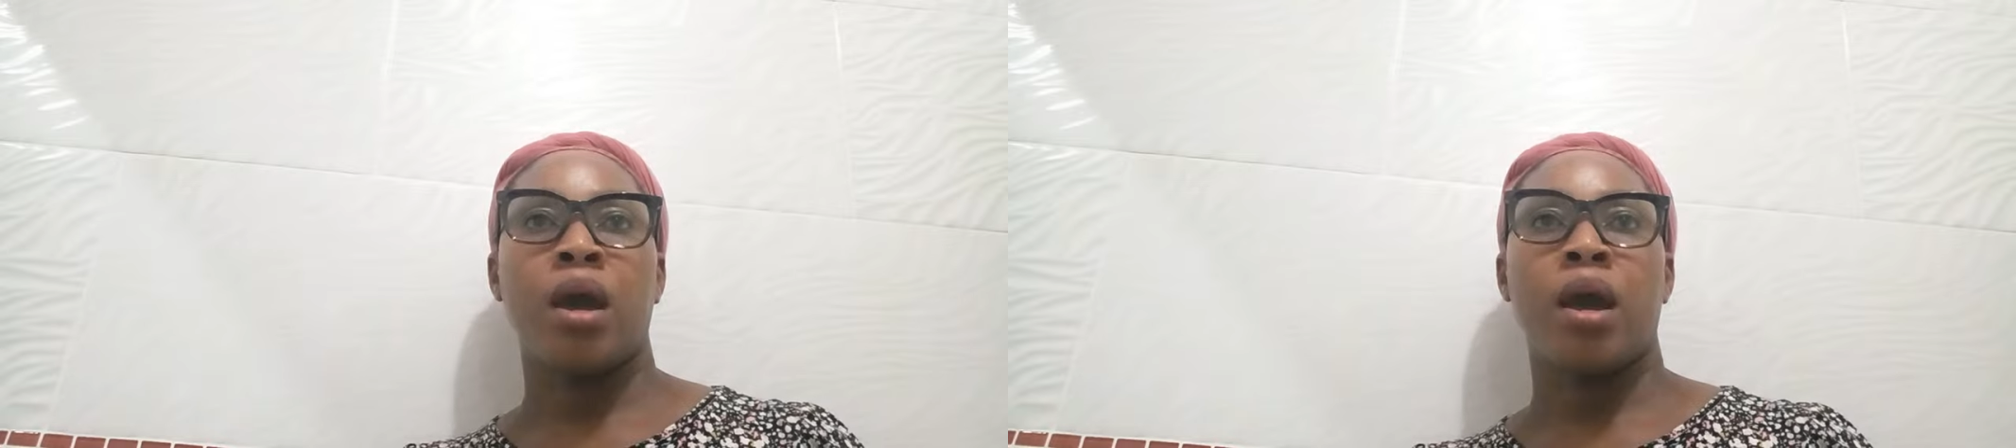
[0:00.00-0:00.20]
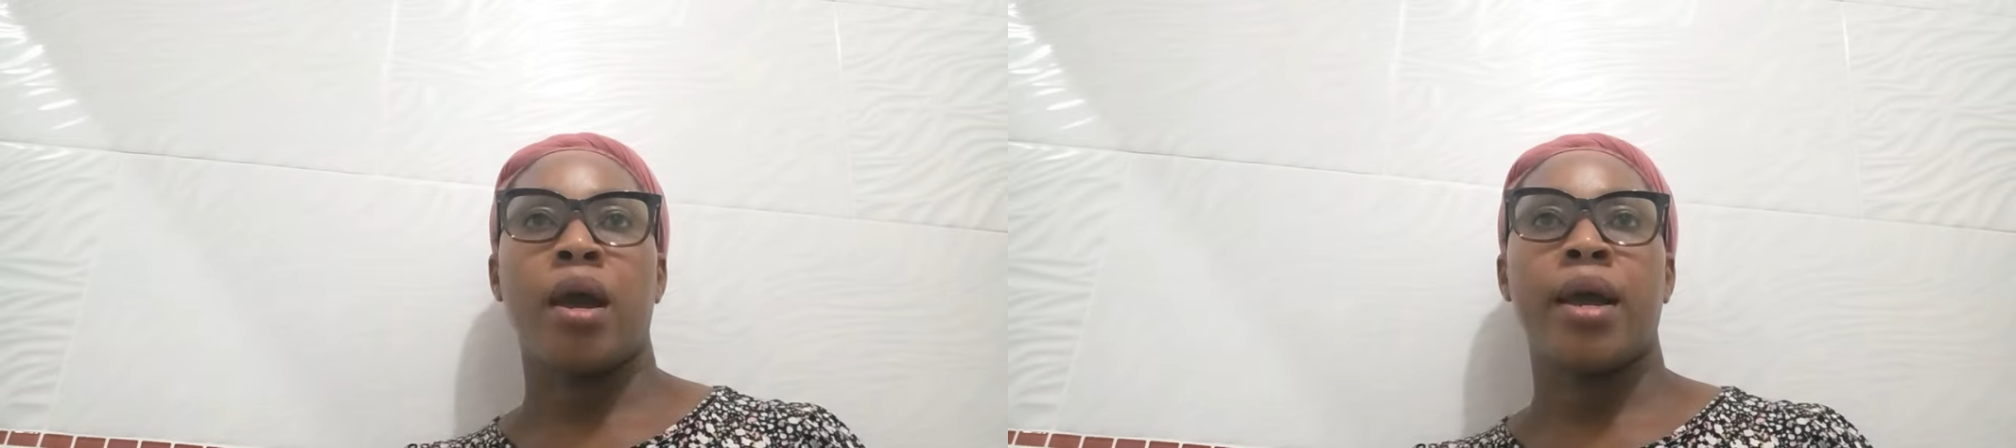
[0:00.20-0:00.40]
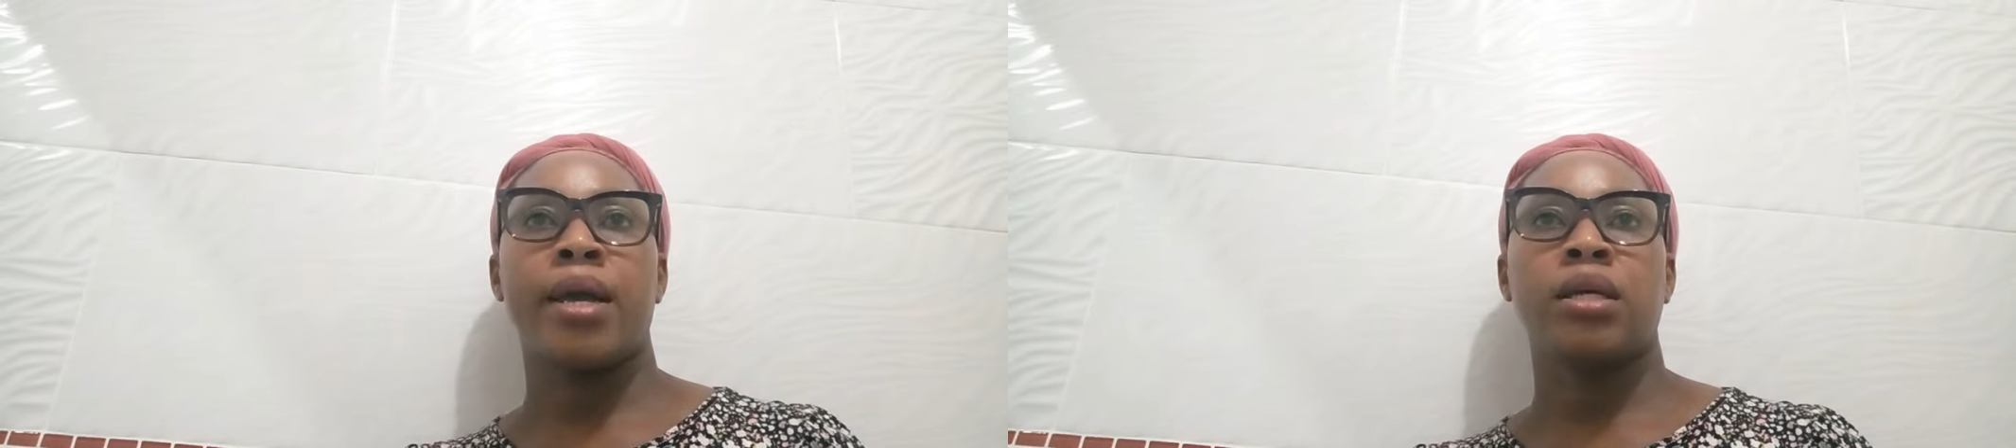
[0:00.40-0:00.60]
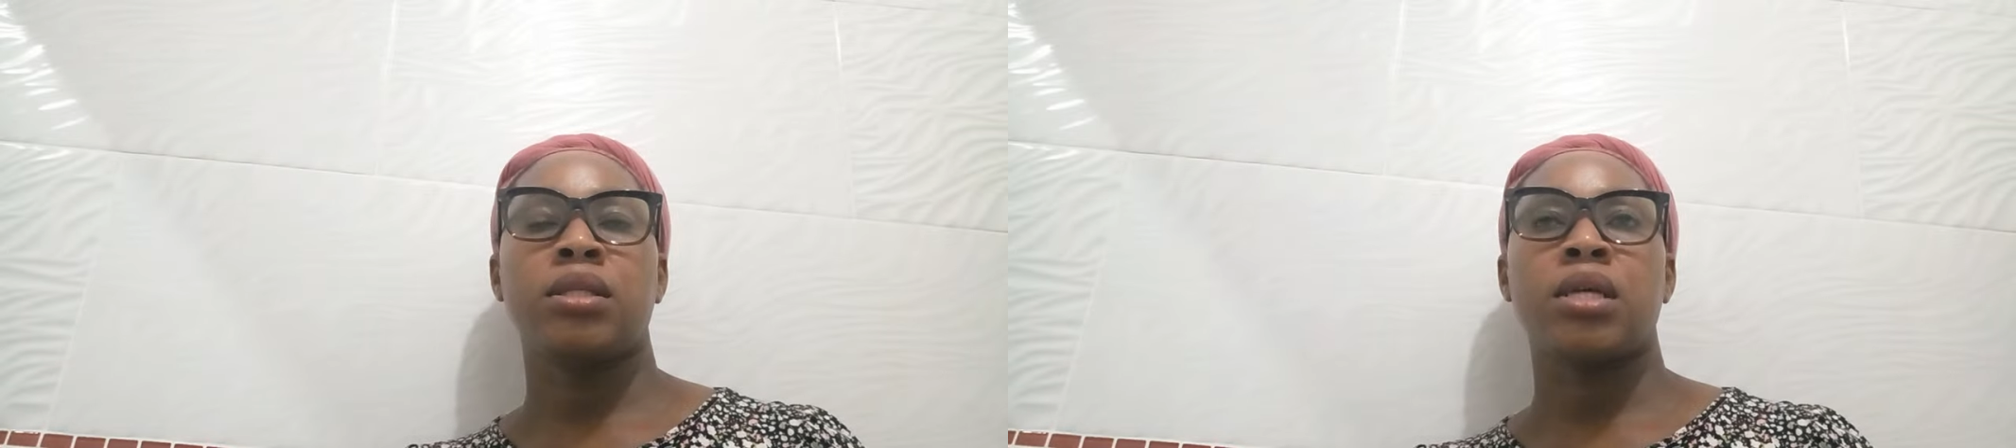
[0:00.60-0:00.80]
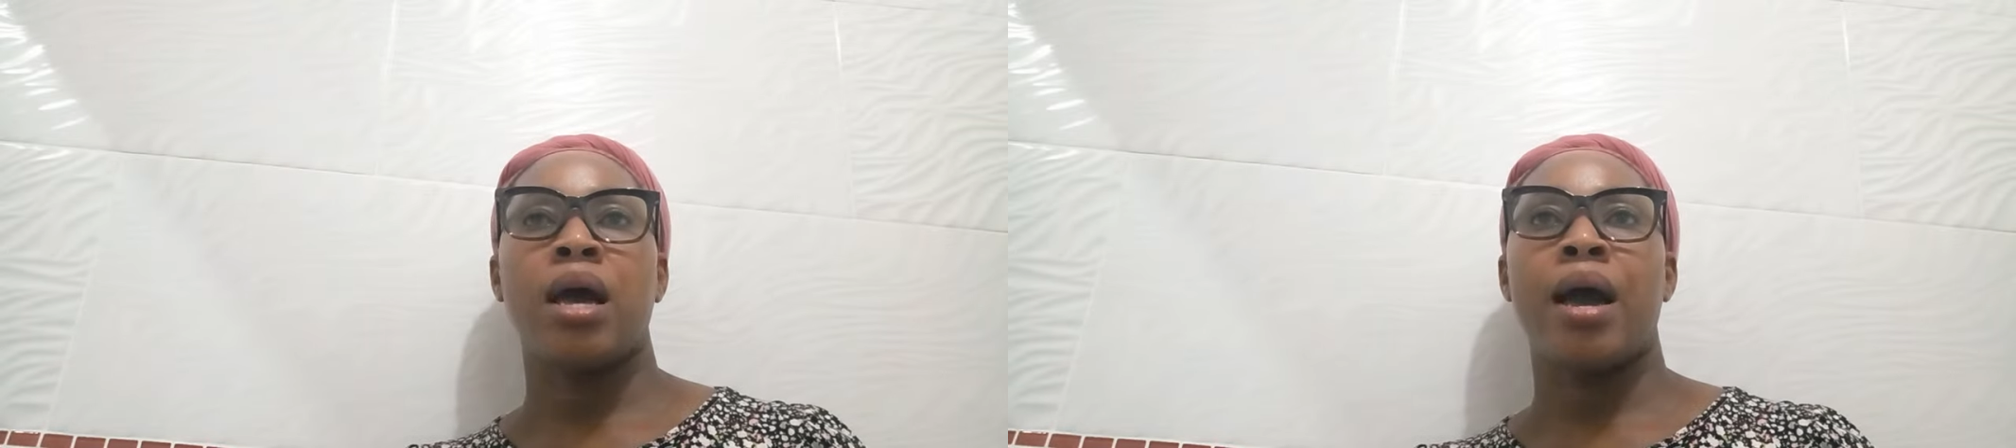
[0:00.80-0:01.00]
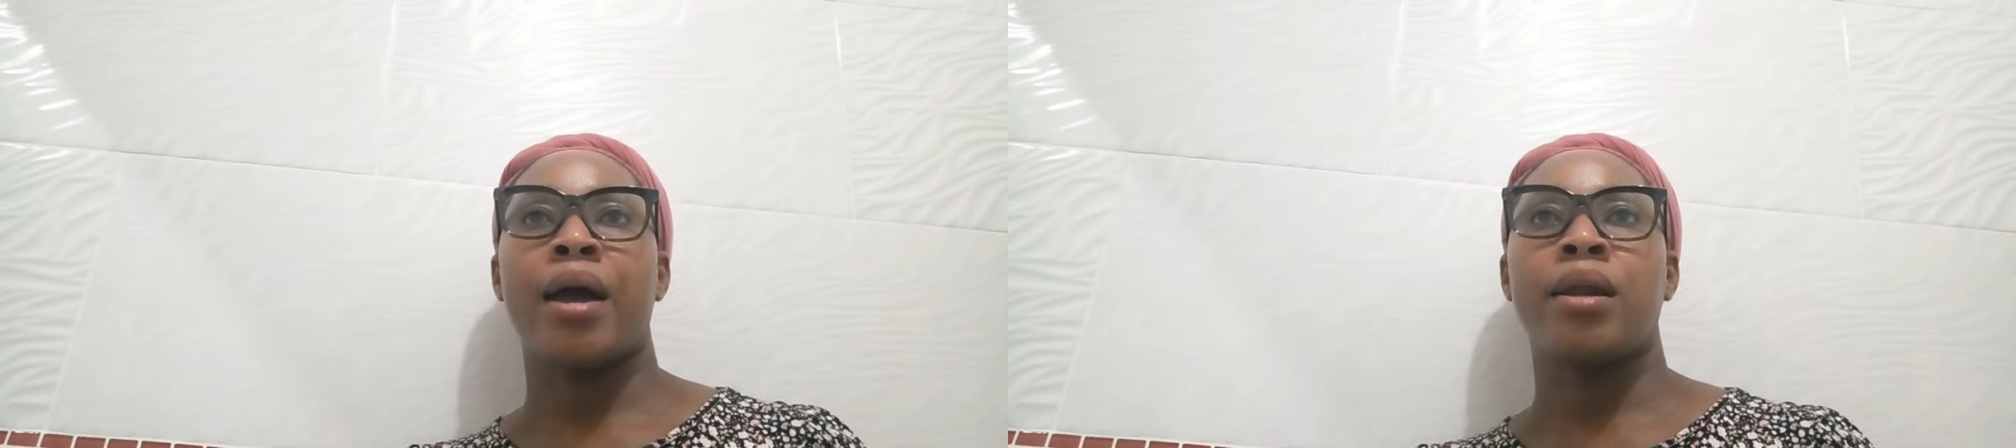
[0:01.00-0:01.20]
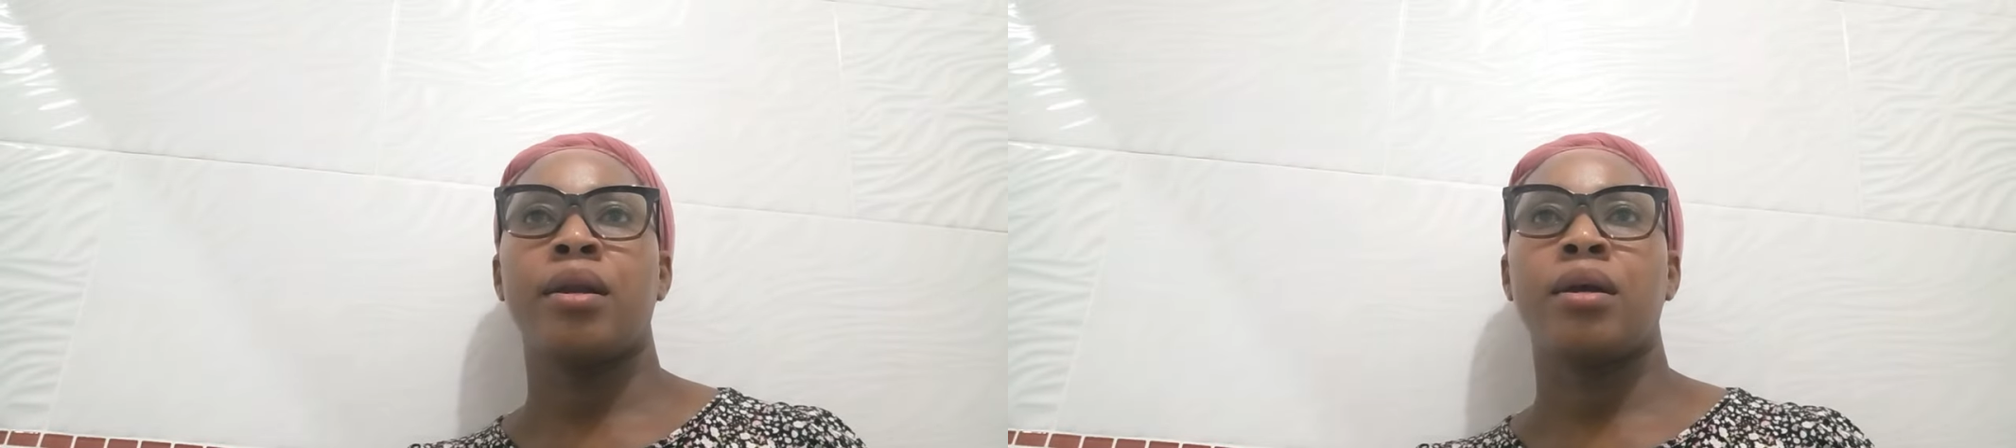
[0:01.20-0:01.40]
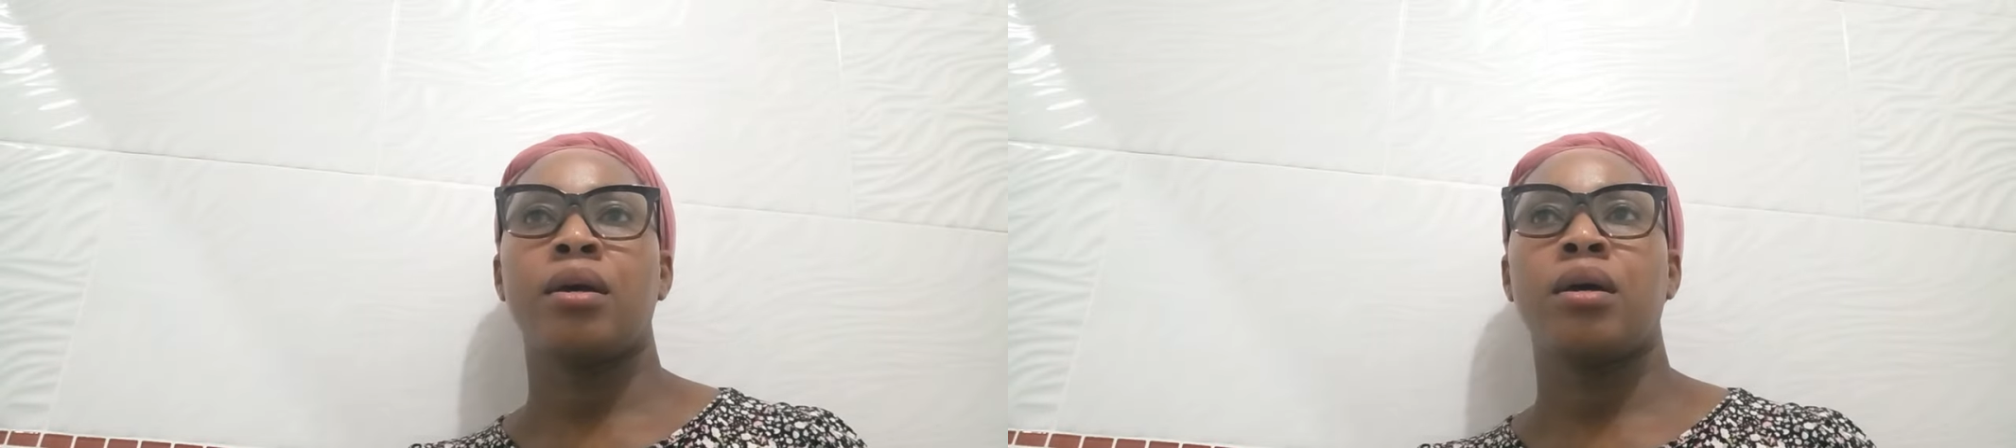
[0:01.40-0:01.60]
Alright, and